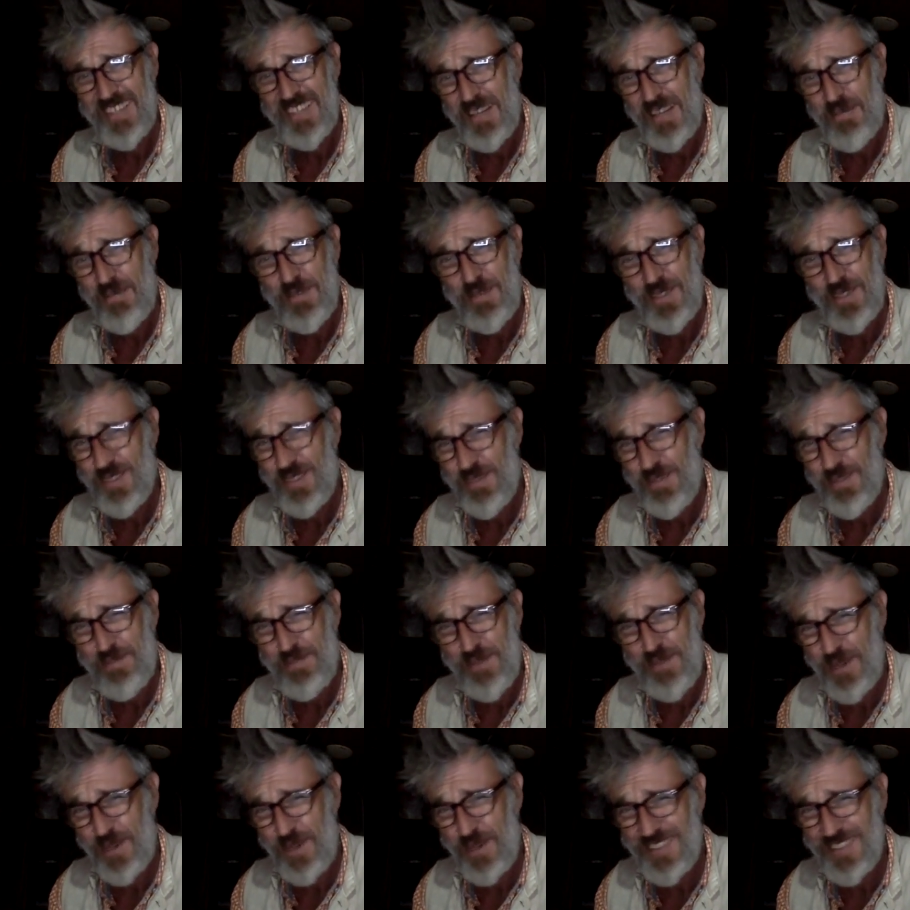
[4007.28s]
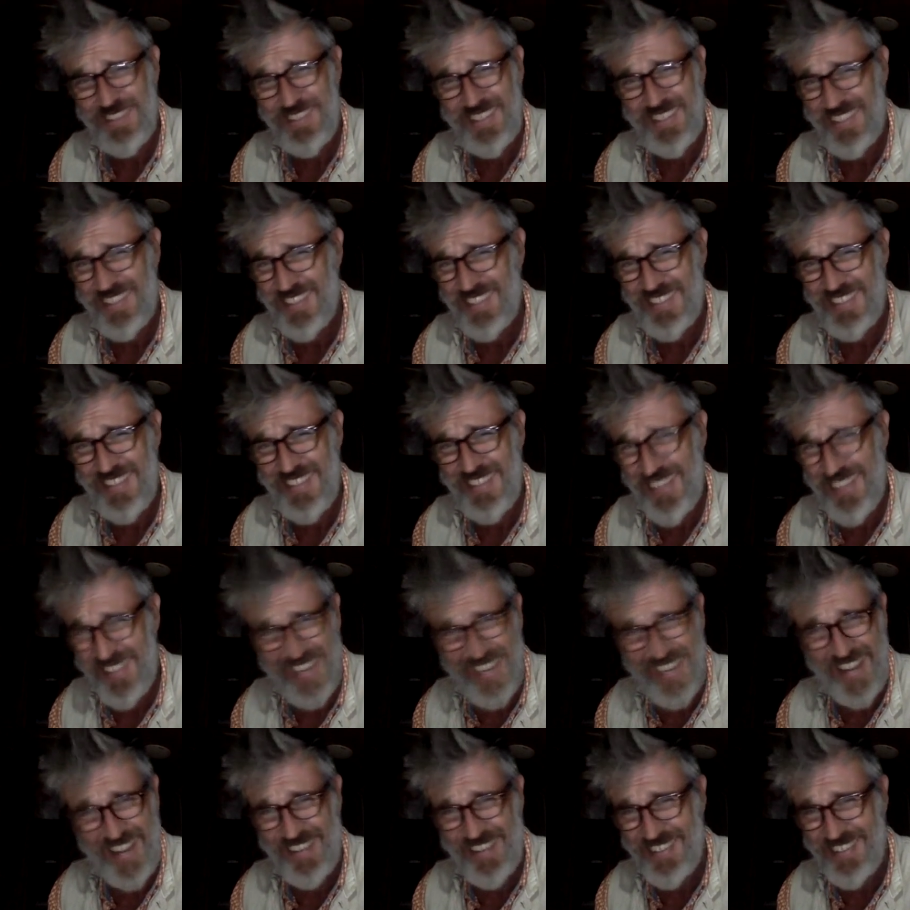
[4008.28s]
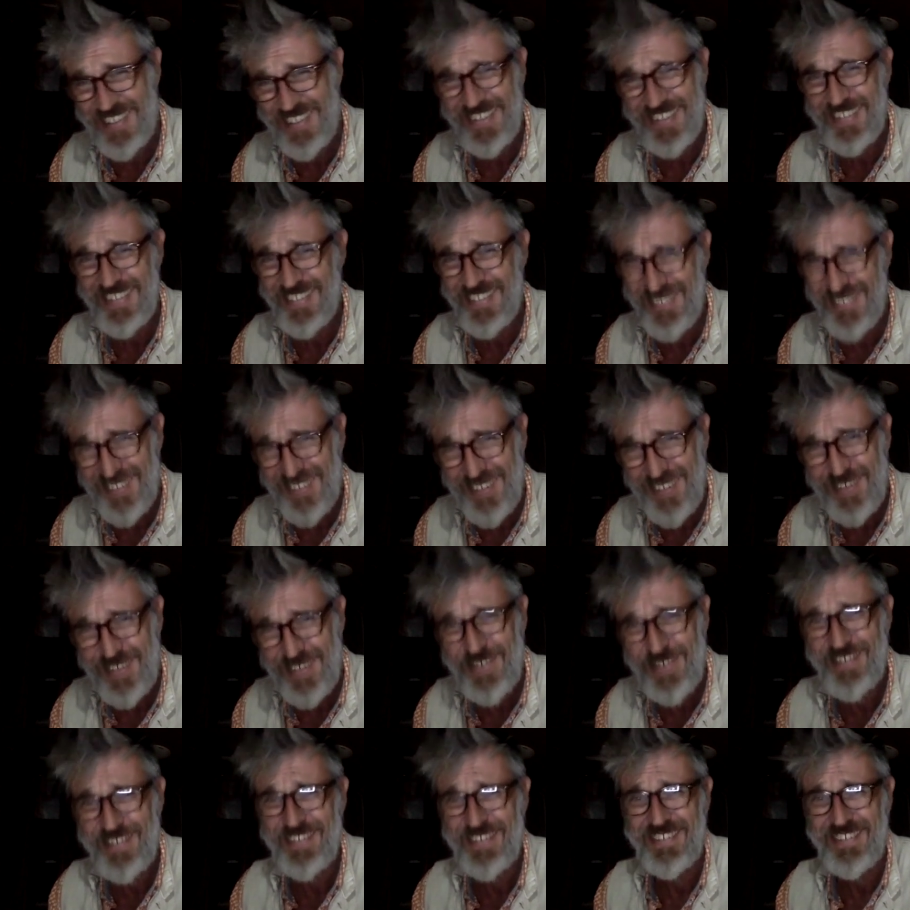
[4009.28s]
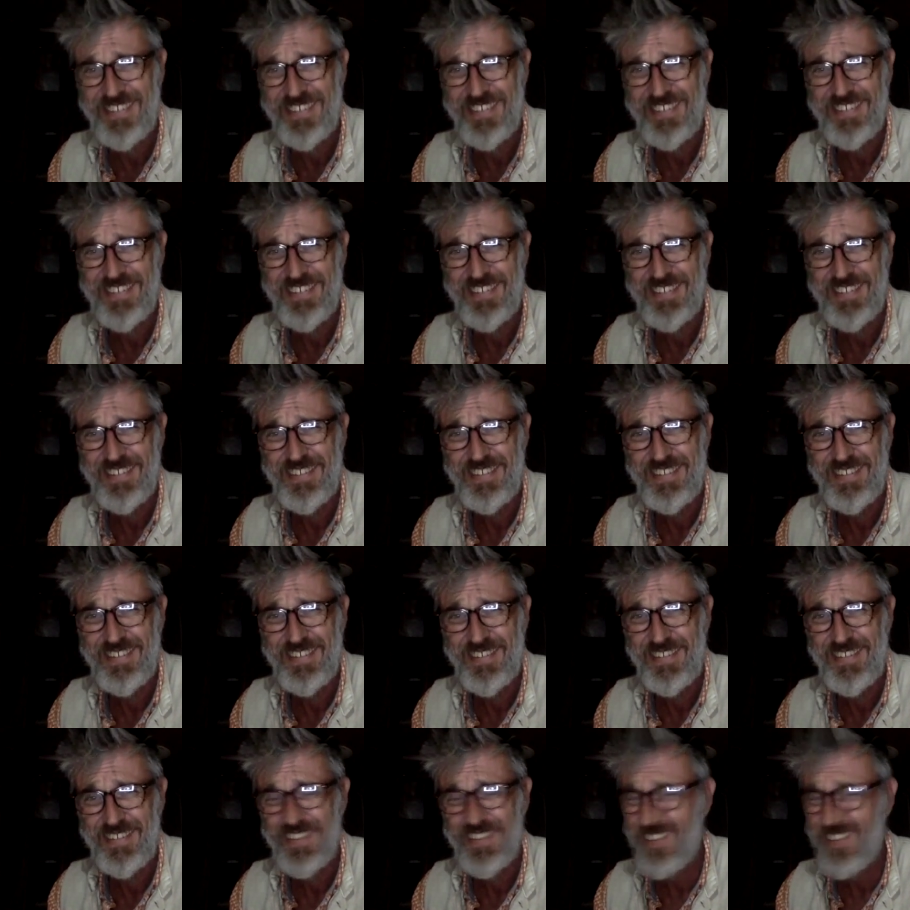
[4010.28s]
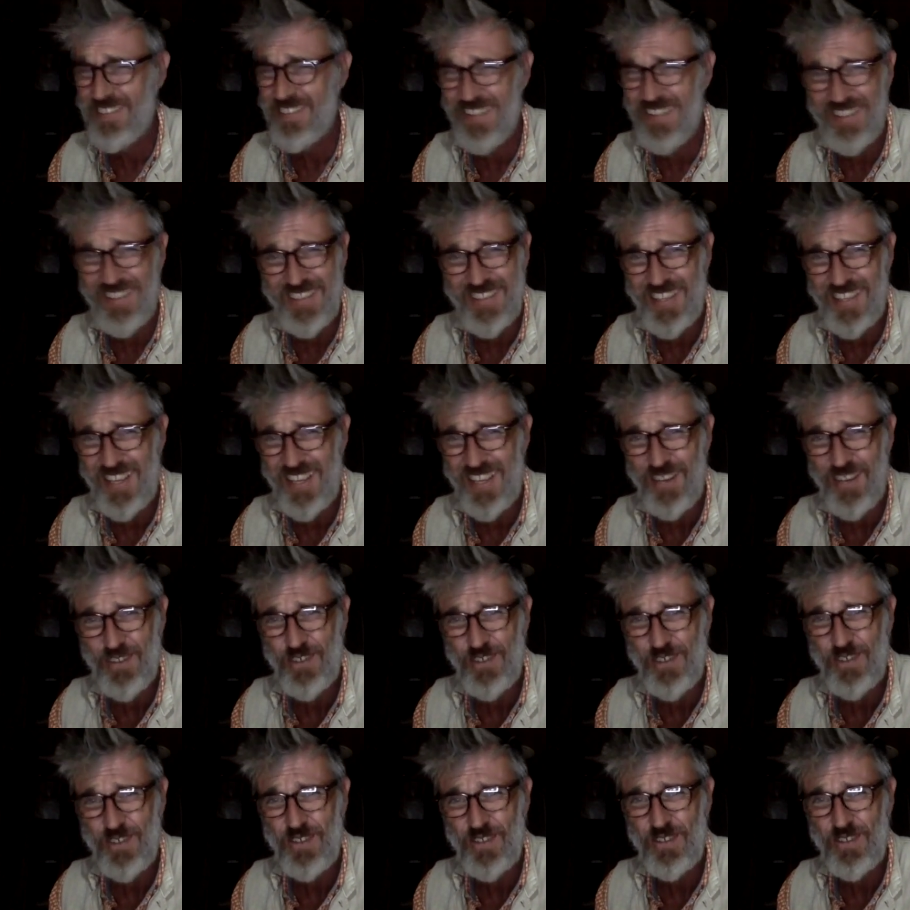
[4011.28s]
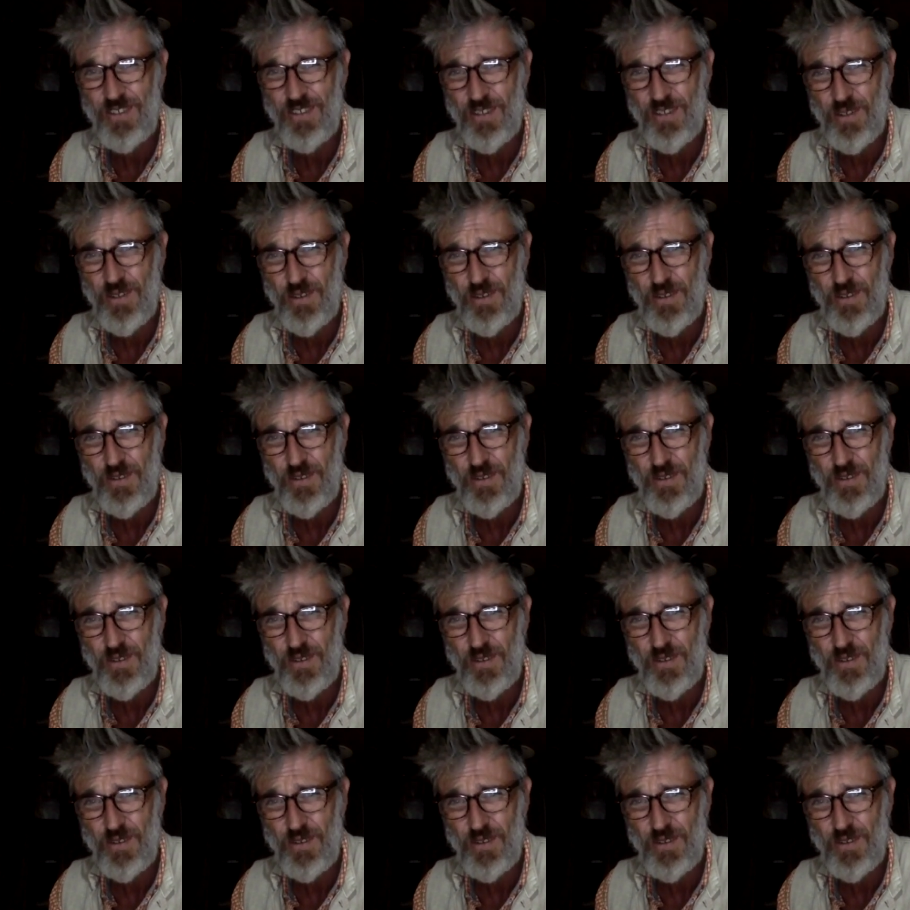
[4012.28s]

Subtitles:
Because emotionally, there's nothing else you can do. Nothing else you can do.